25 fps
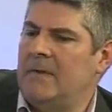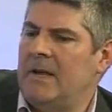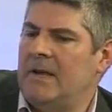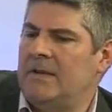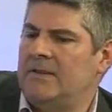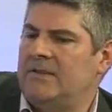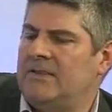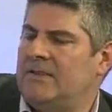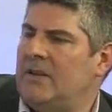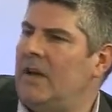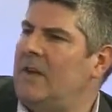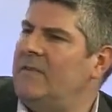
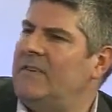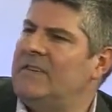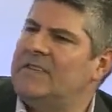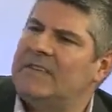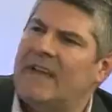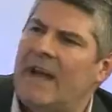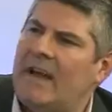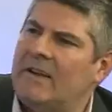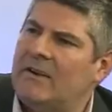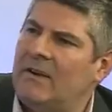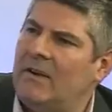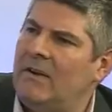service
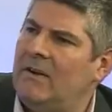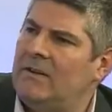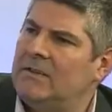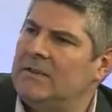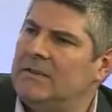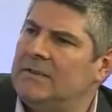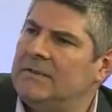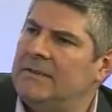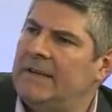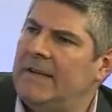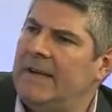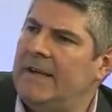
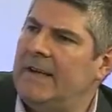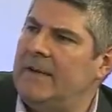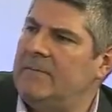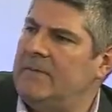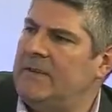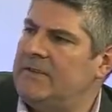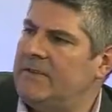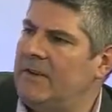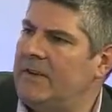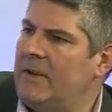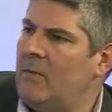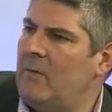catalogue.
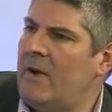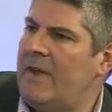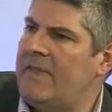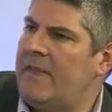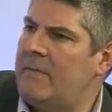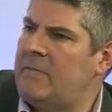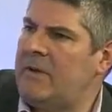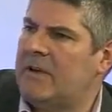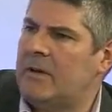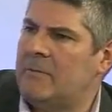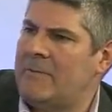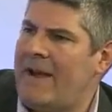It's only where
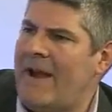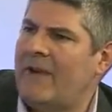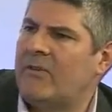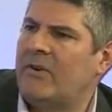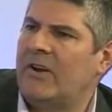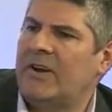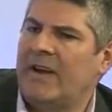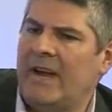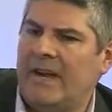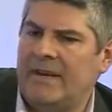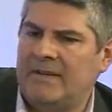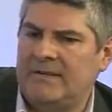they become
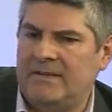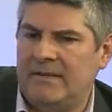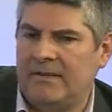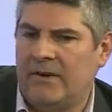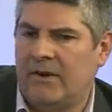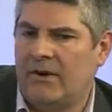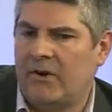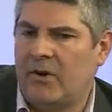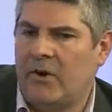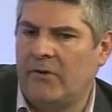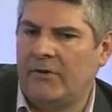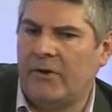aggregated
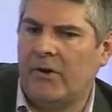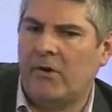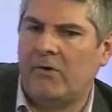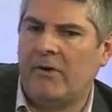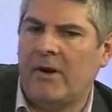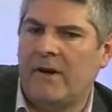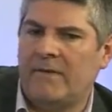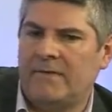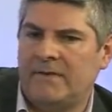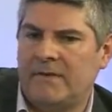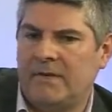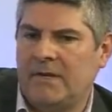and
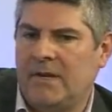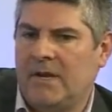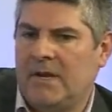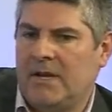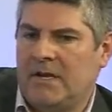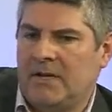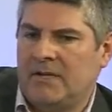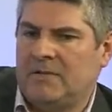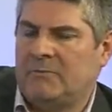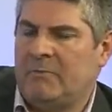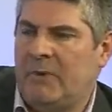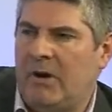choreographed
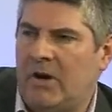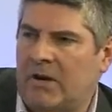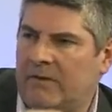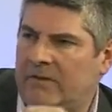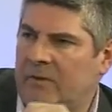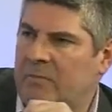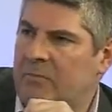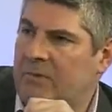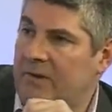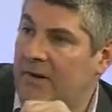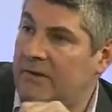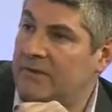as part of
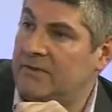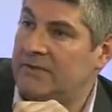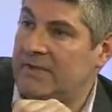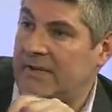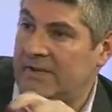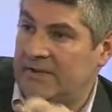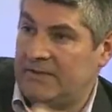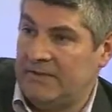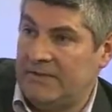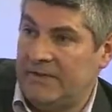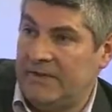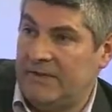a
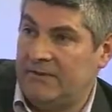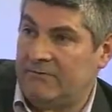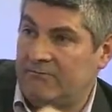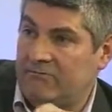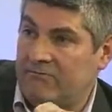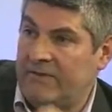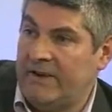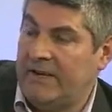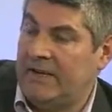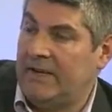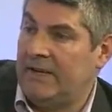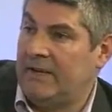process that is
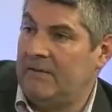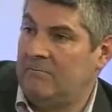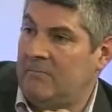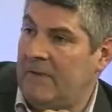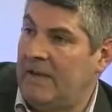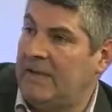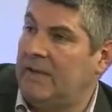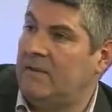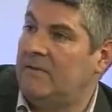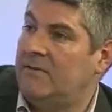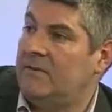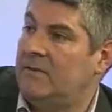really
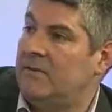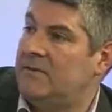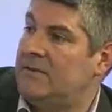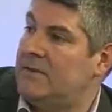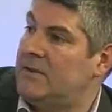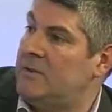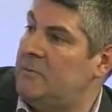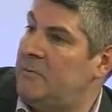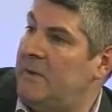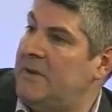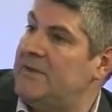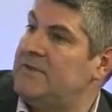meaningful
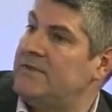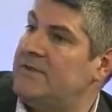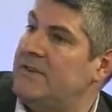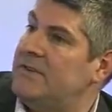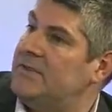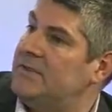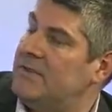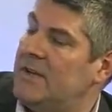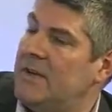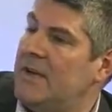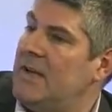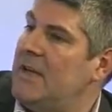to the
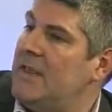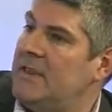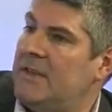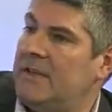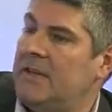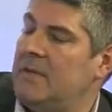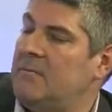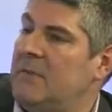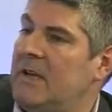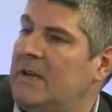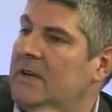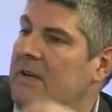business
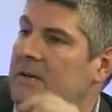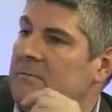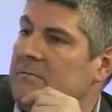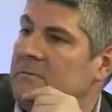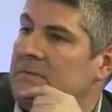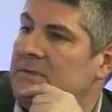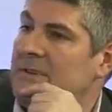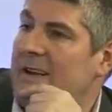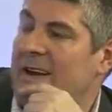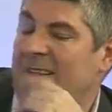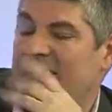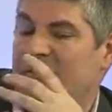that it
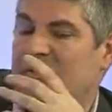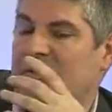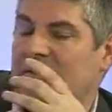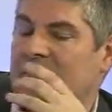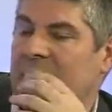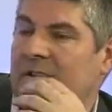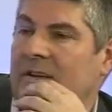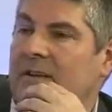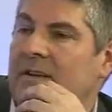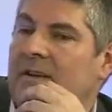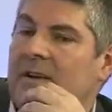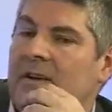becomes
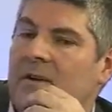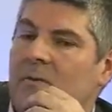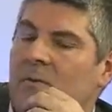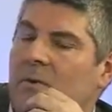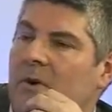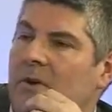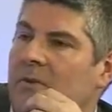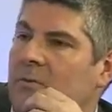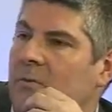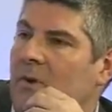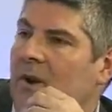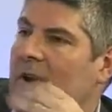actually
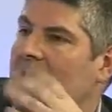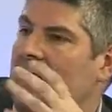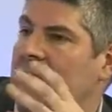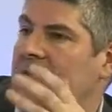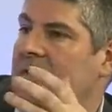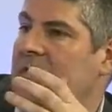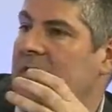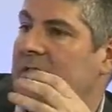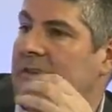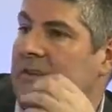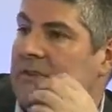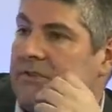worthwhile
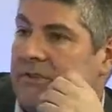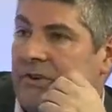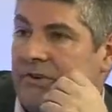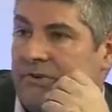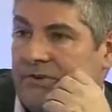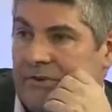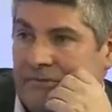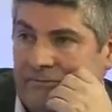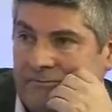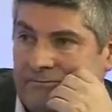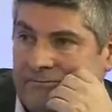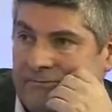having the
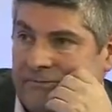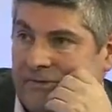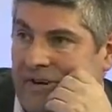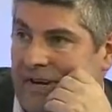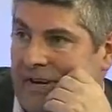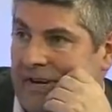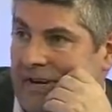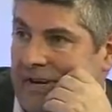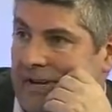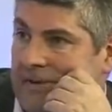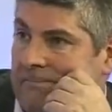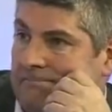discussion,
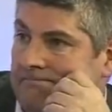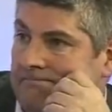frankly.